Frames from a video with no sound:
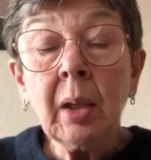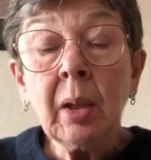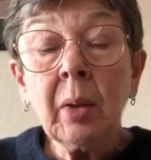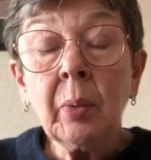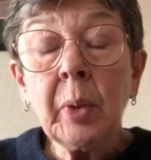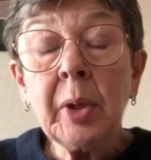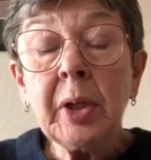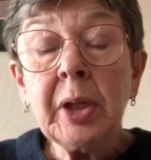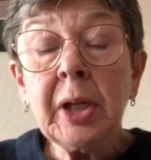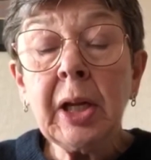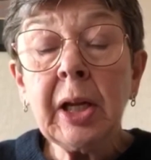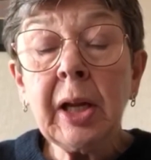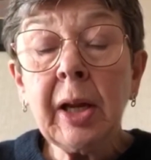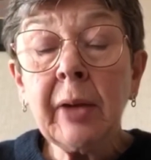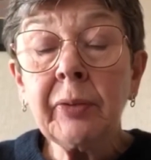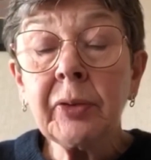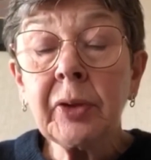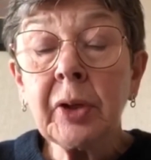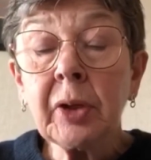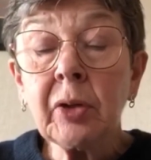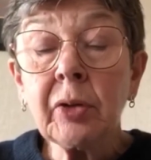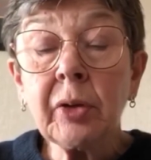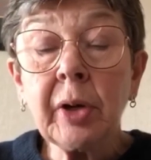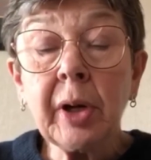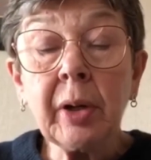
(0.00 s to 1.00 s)
When he left
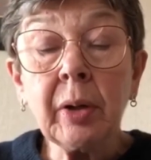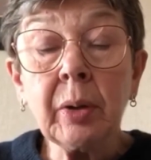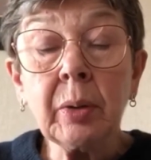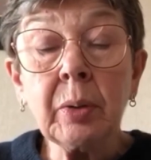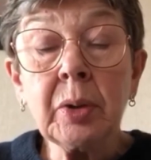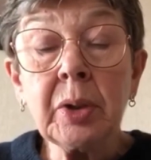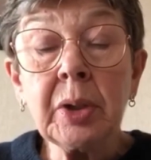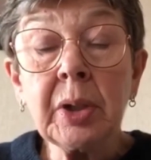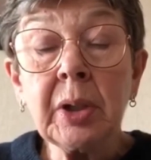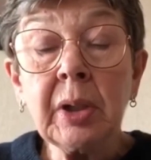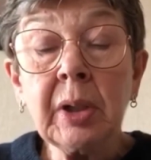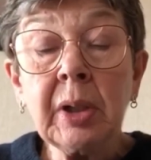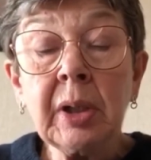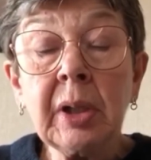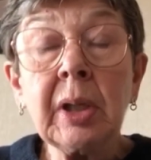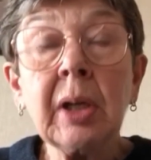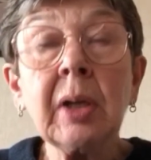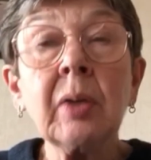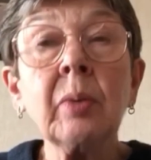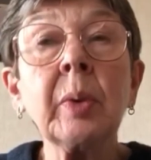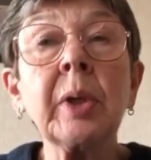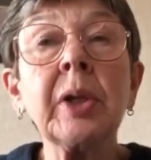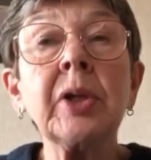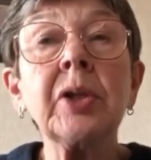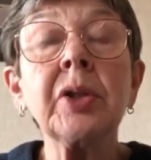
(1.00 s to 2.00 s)
the crowd
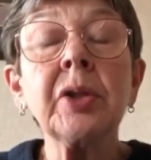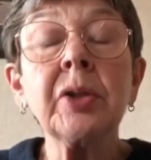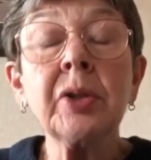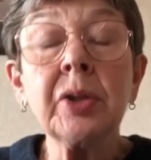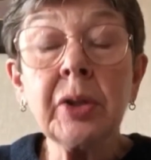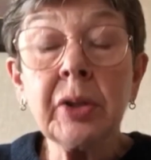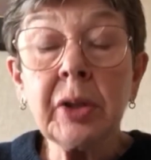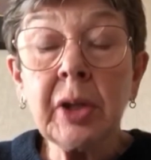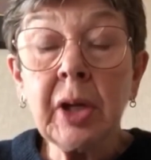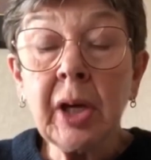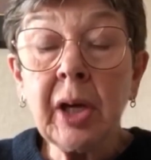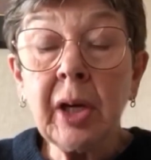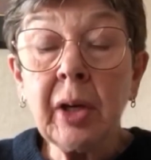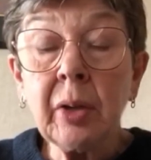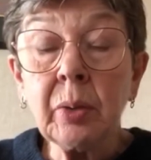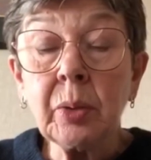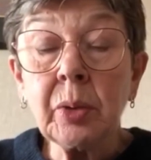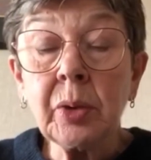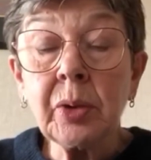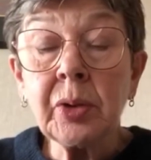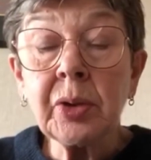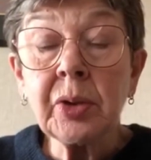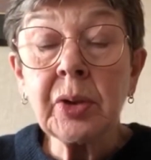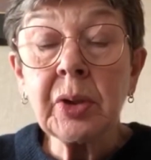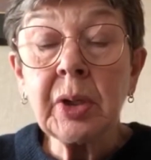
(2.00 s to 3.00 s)
and went into the
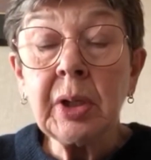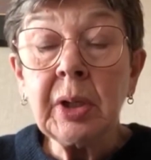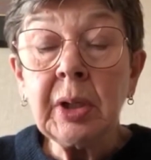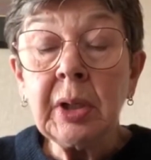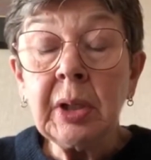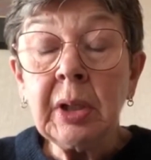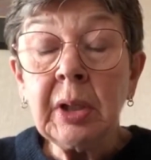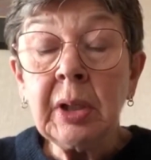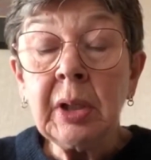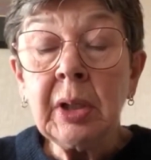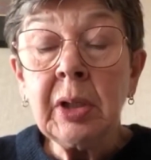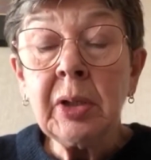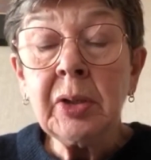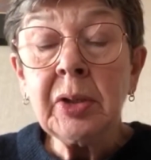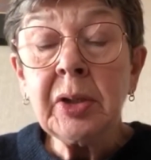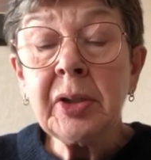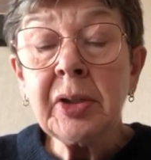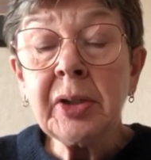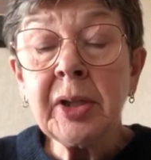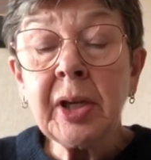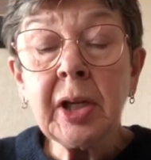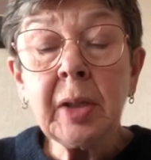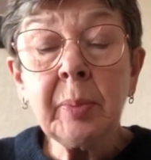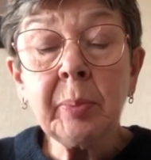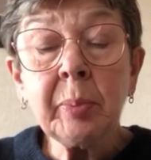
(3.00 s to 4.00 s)
house, his
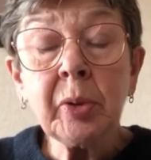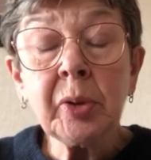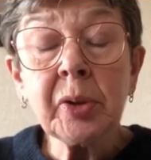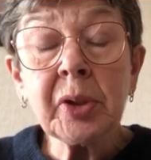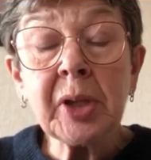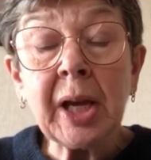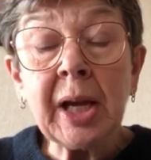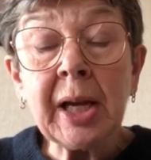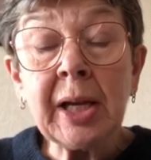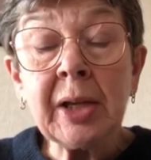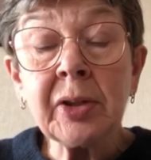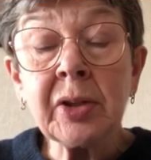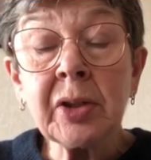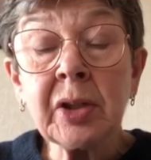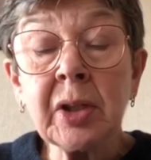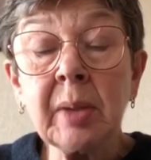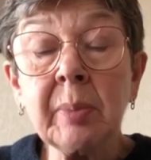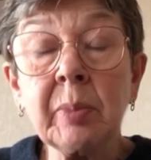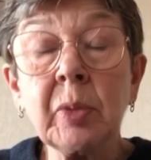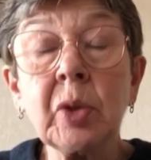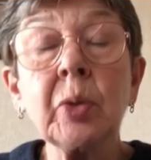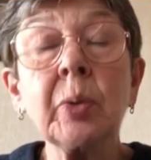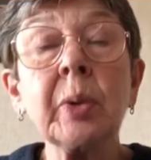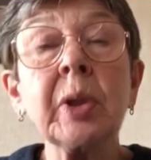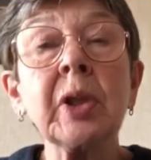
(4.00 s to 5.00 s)
disciples asked
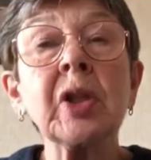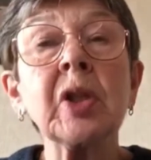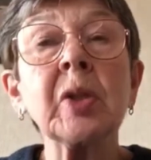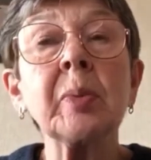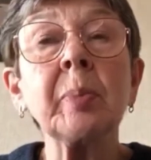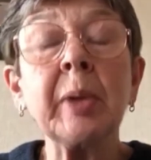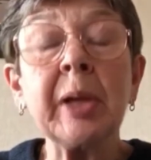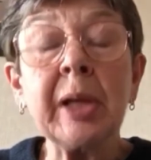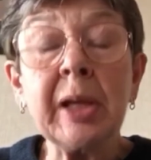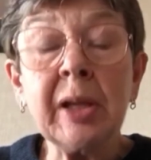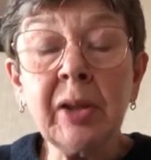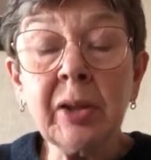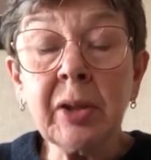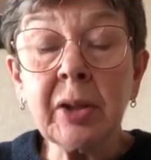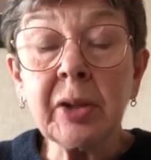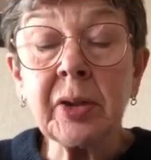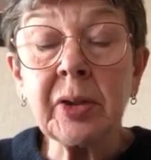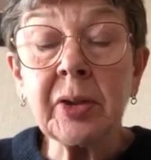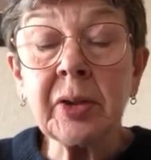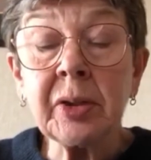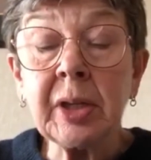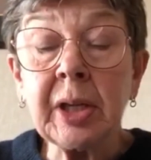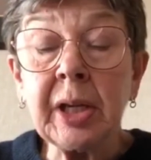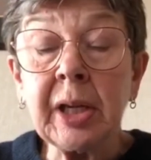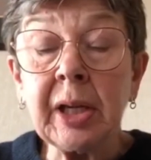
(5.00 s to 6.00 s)
him to explain this,
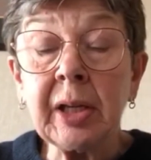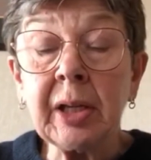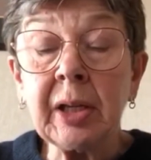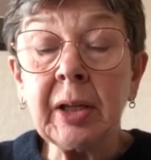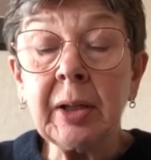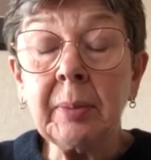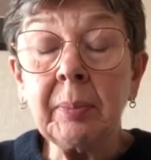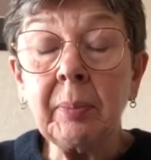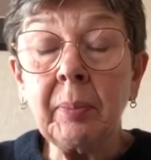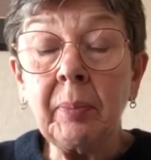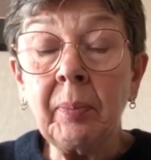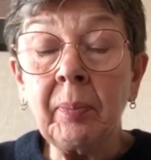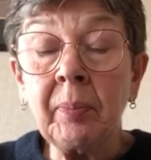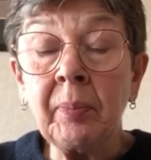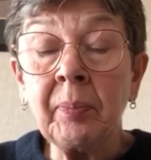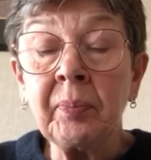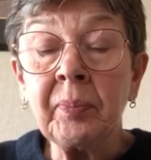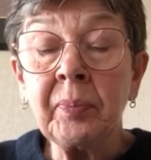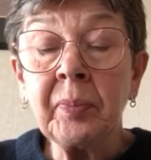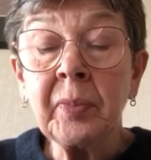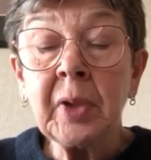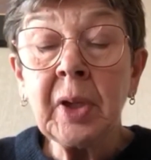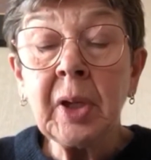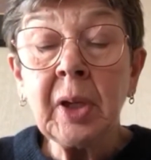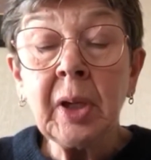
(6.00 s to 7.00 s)
saying,
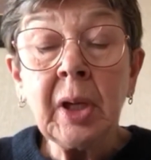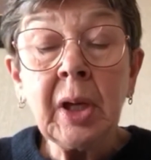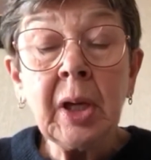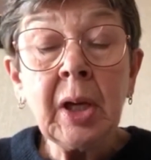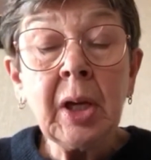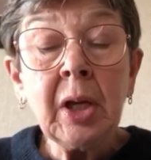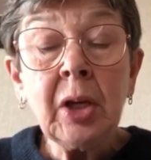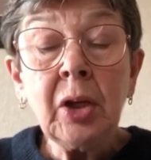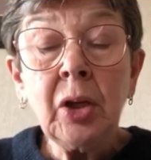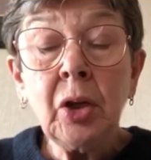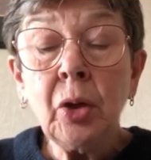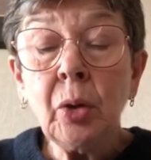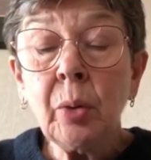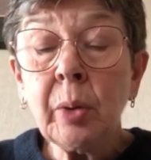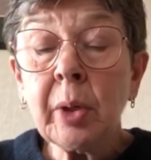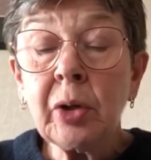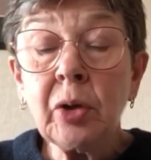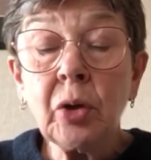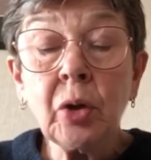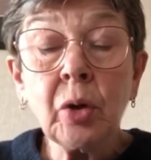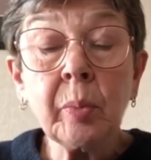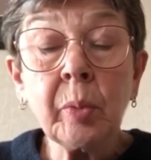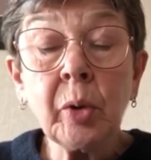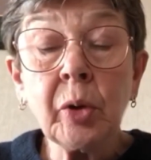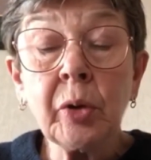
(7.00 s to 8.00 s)
"You are
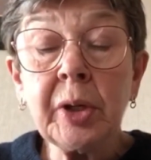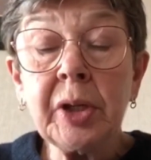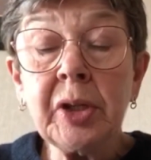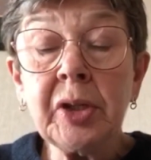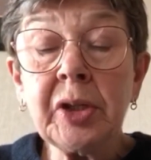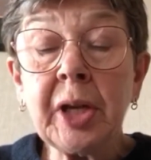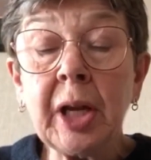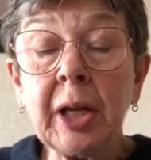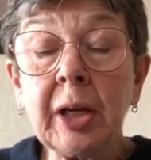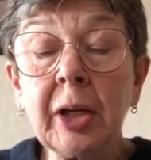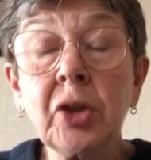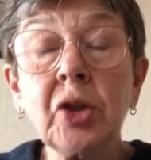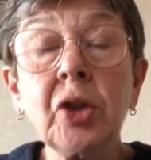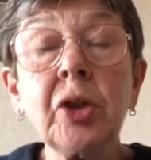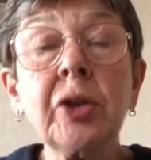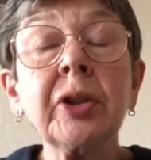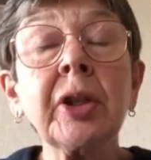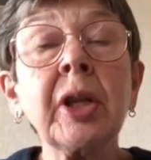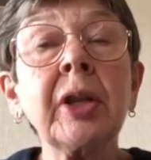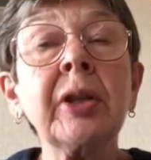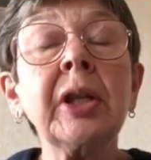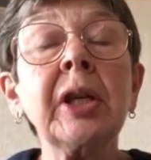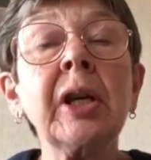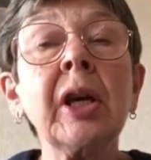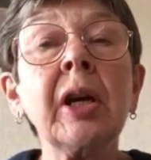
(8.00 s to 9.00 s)
no more intelligent
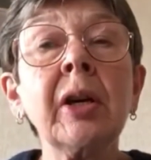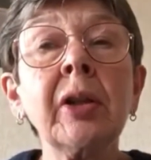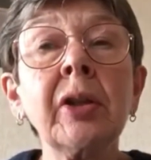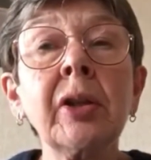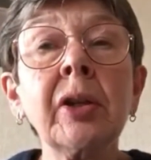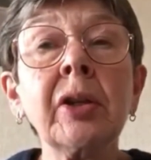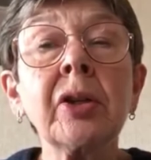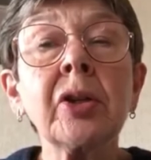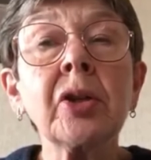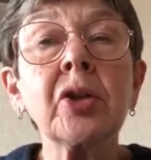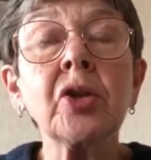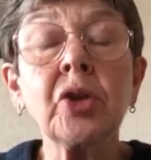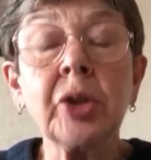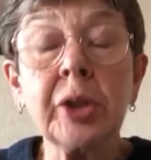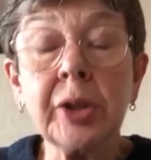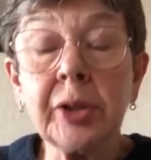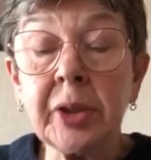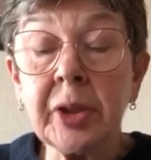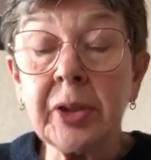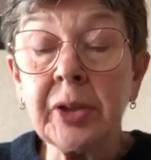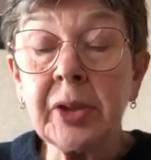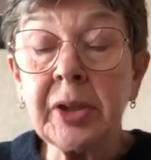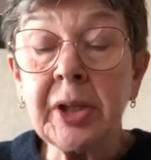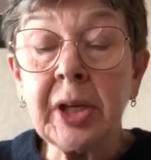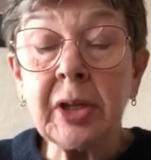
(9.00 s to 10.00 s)
than the others,"
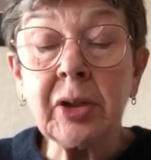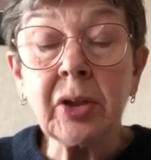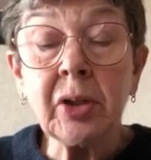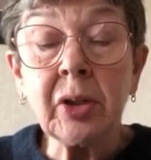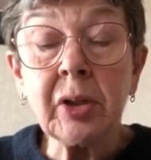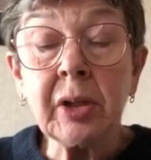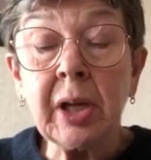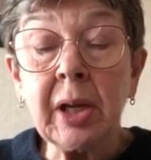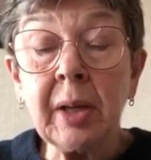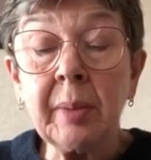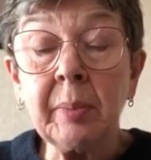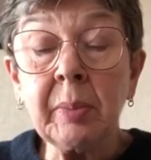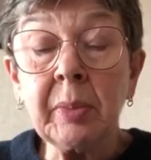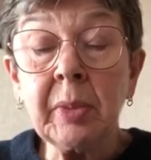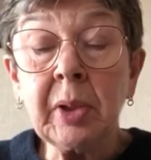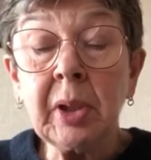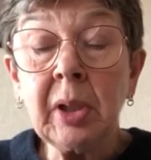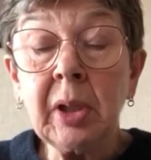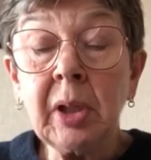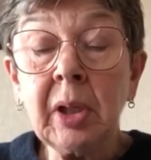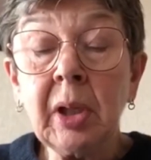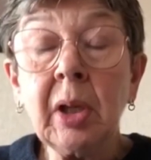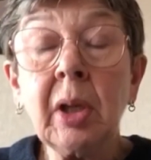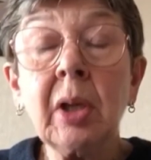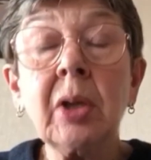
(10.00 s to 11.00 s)
Jesus said to them.
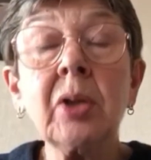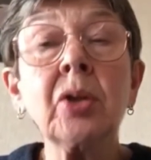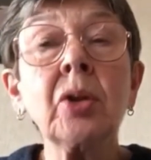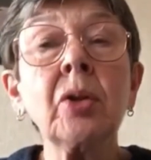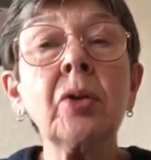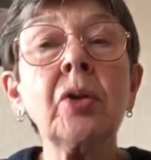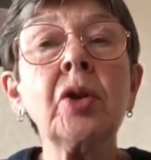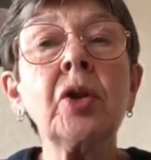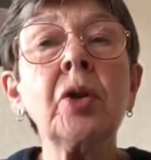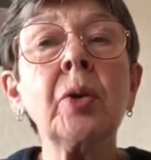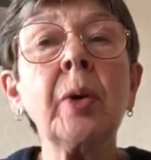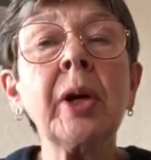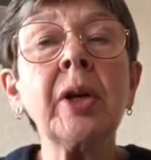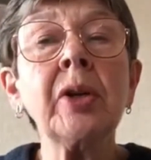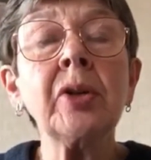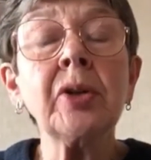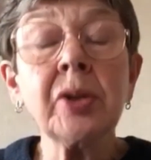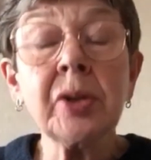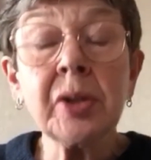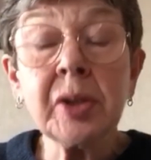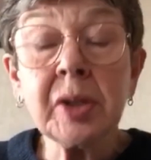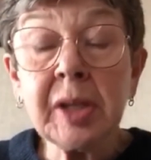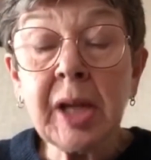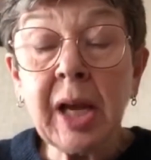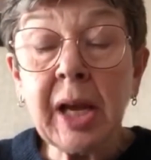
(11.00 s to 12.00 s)
"Don't you
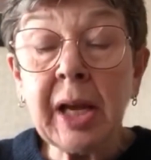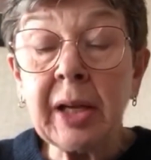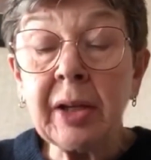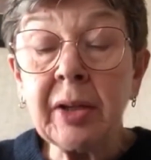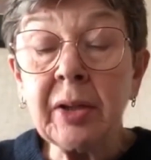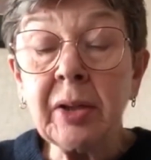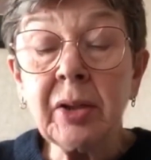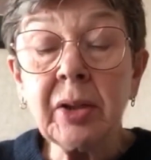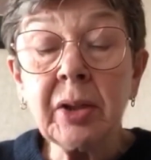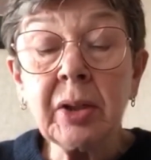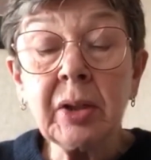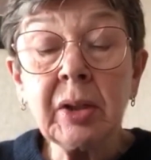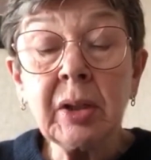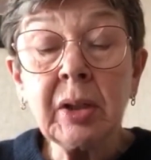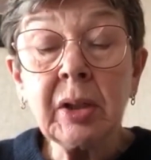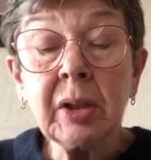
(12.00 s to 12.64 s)
understand?